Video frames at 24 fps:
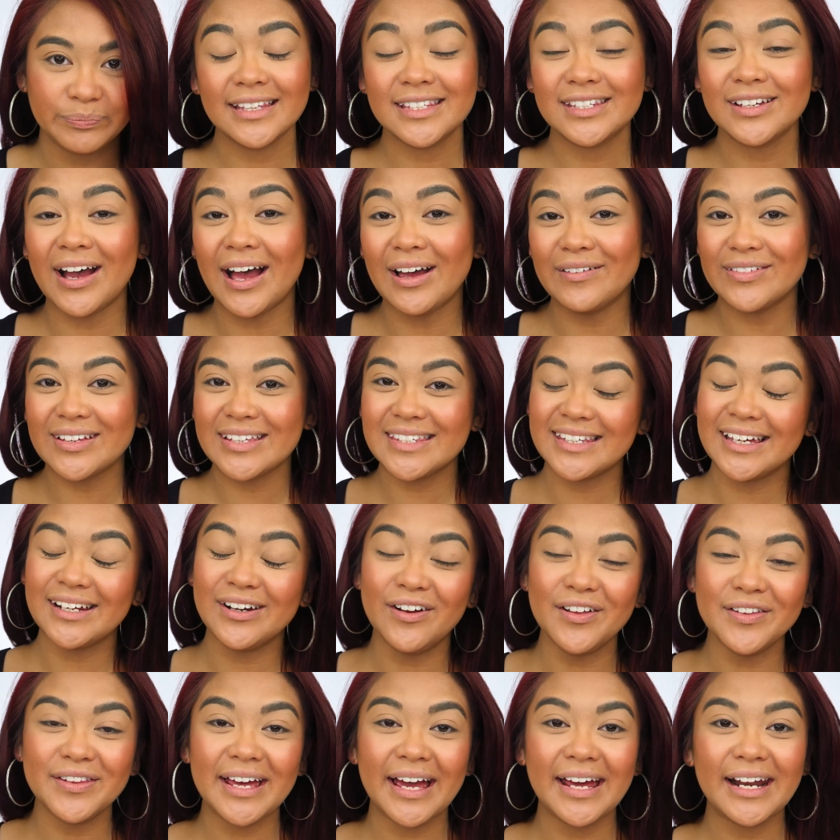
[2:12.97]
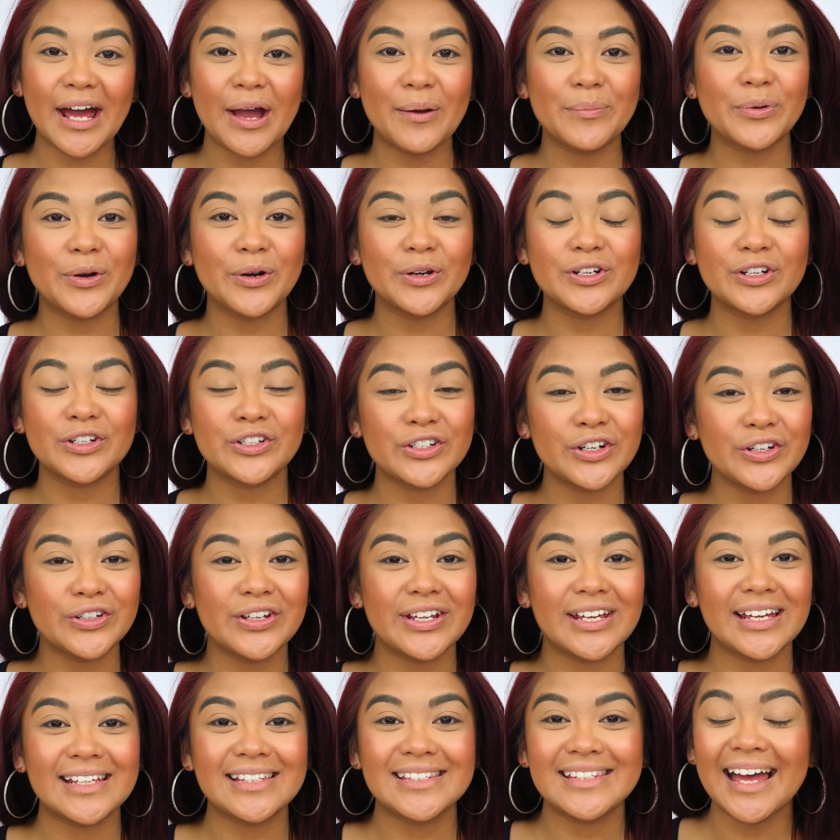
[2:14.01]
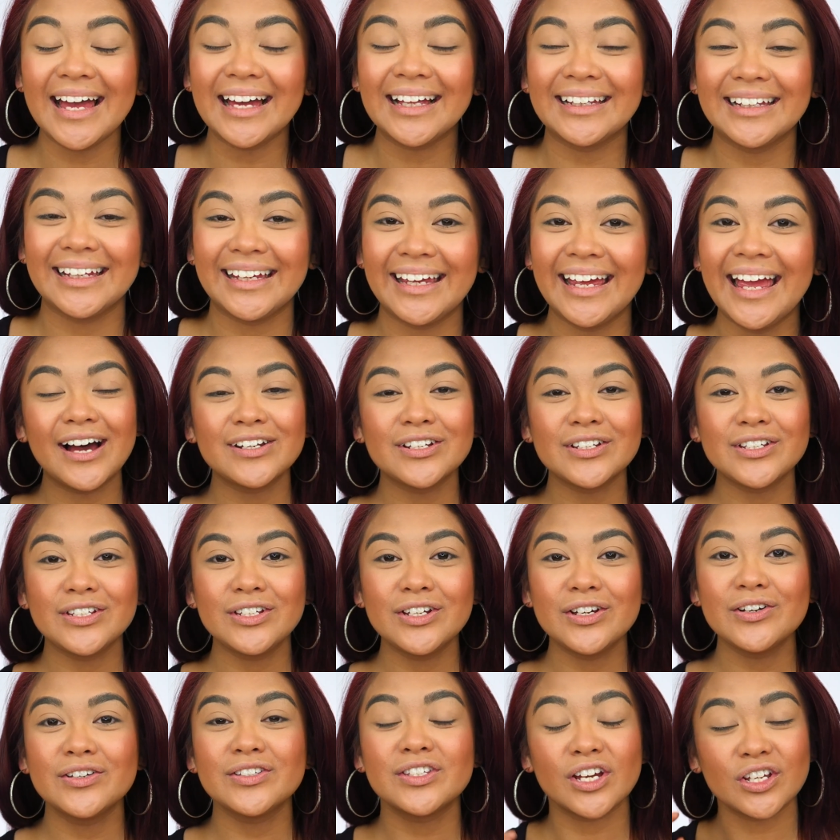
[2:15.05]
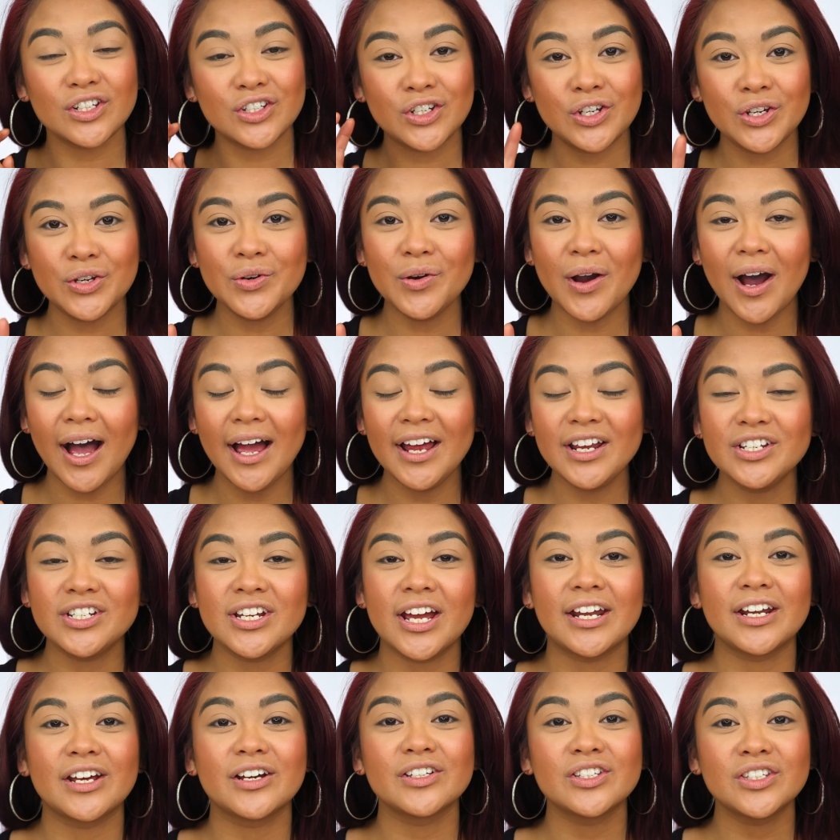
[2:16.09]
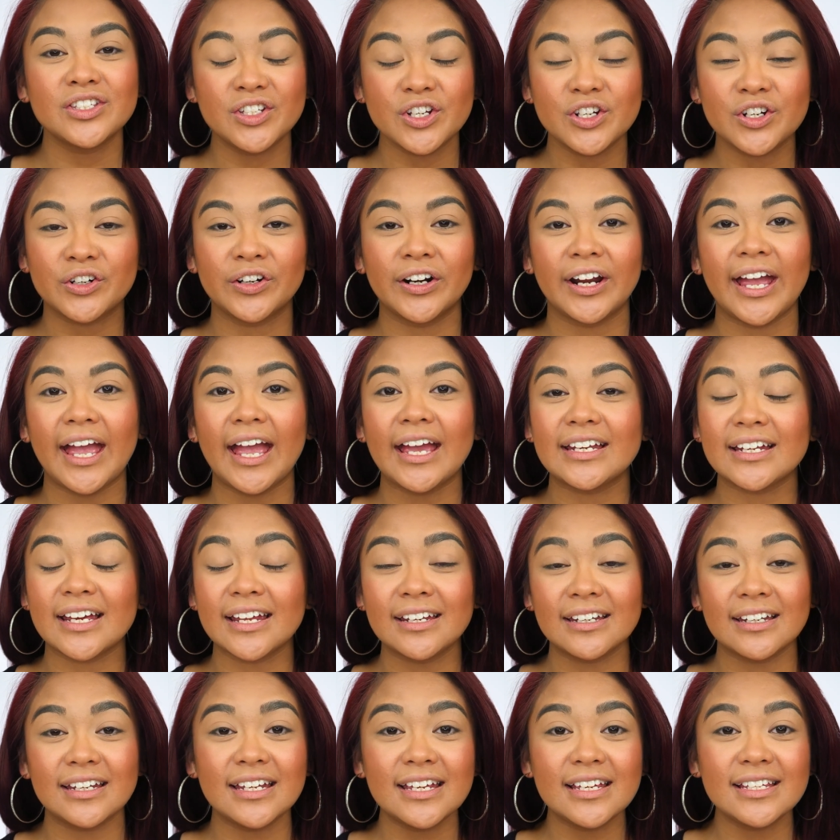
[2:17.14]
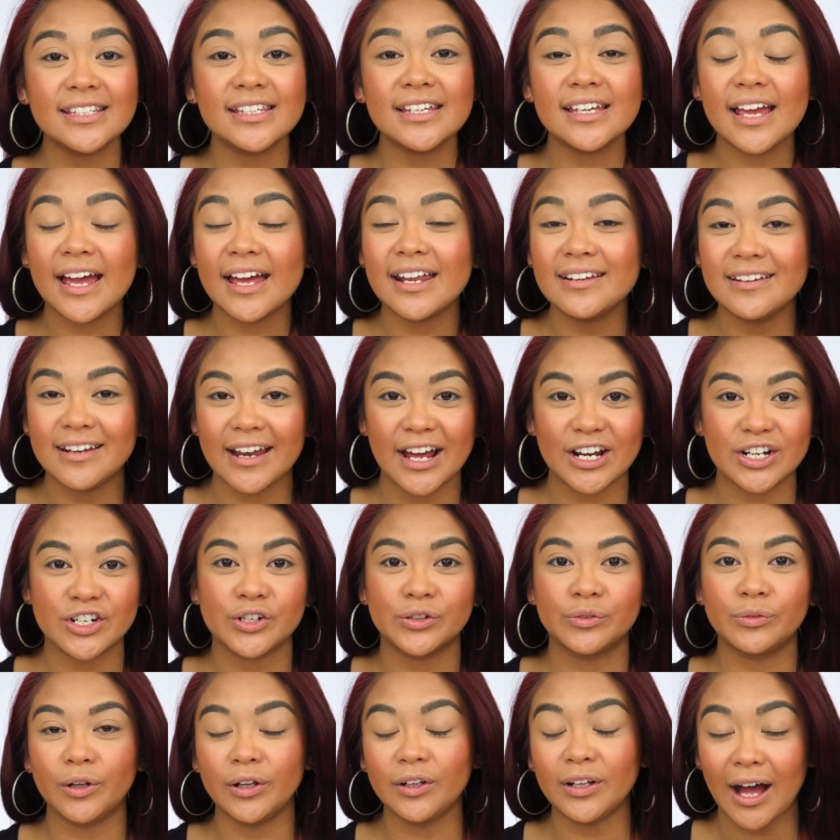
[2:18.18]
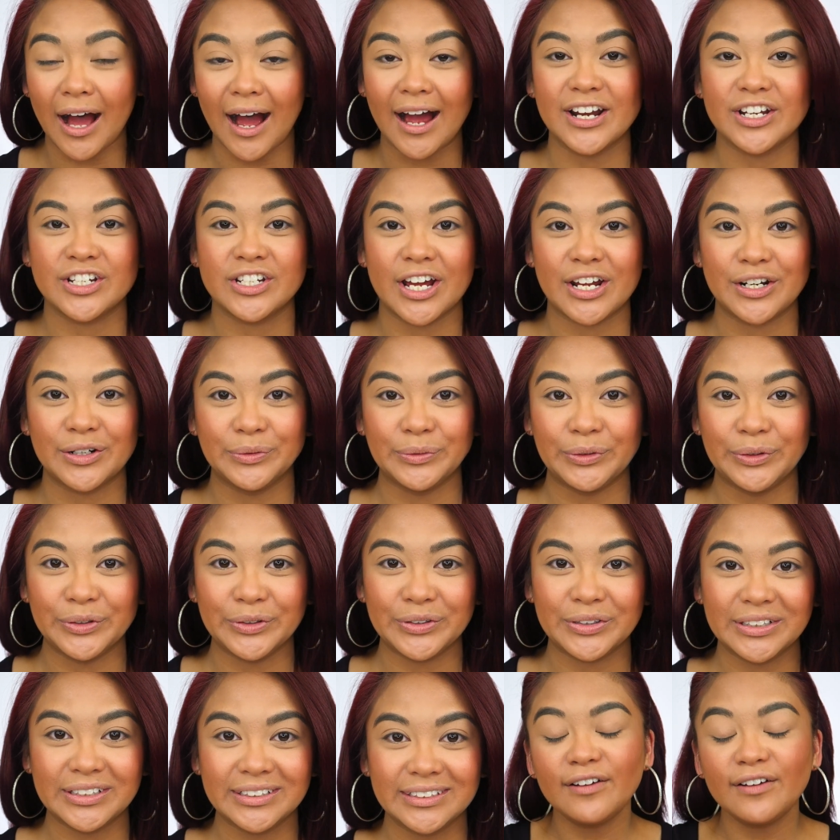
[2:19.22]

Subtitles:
And so having said all that, I'm going to show you exactly how to use 2 eyeshadows to create an easy and natural eyeshadow look.